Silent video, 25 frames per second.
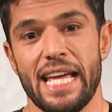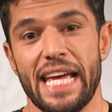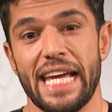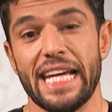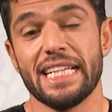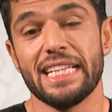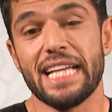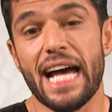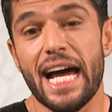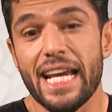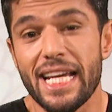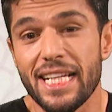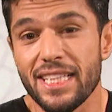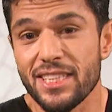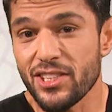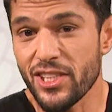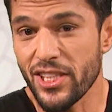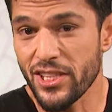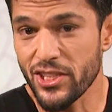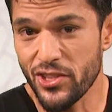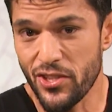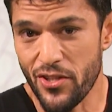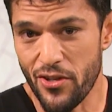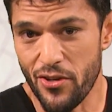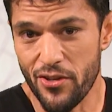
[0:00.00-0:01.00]
He died in
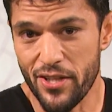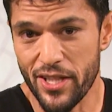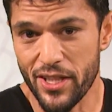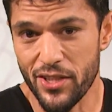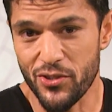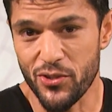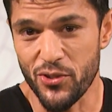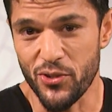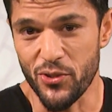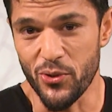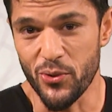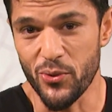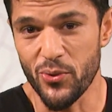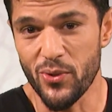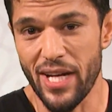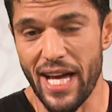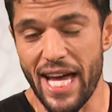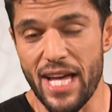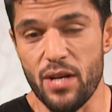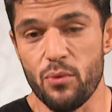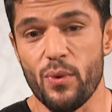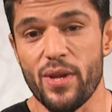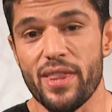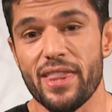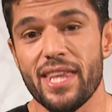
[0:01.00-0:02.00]
632,
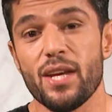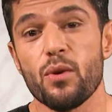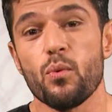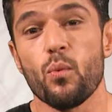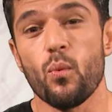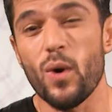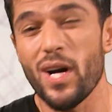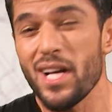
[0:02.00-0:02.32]
and within